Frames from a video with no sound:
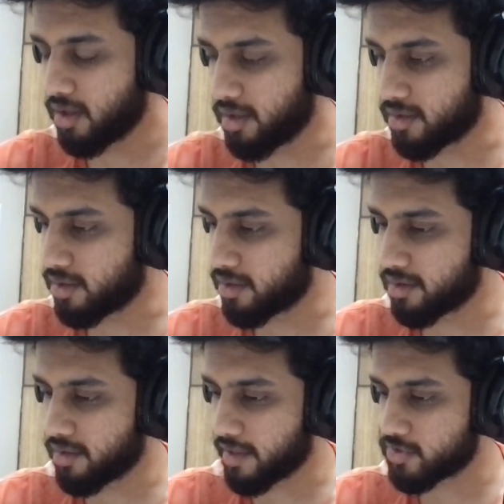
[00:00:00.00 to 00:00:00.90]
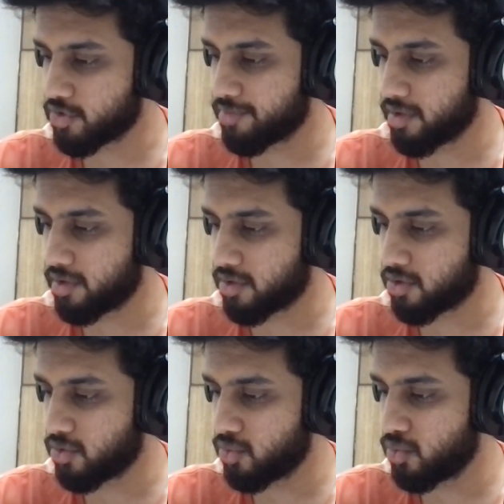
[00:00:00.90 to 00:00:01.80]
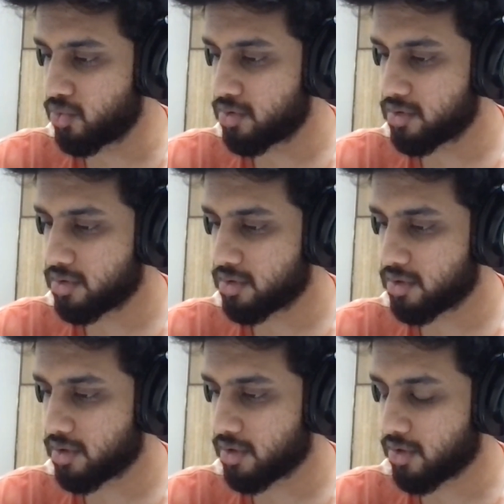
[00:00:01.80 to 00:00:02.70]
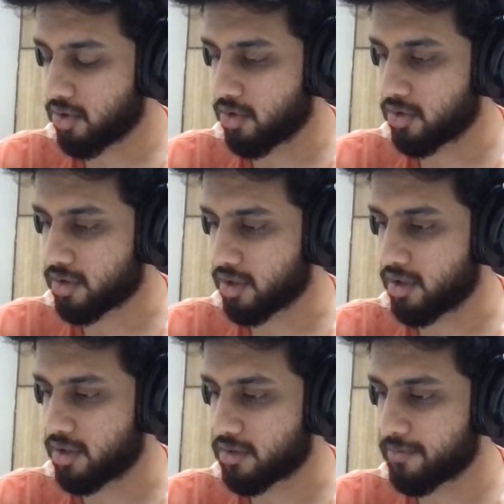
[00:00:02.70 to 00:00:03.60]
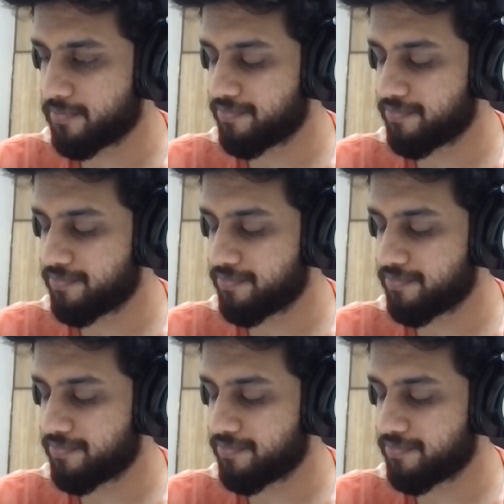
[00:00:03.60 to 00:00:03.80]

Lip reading: And then next will be Q or R.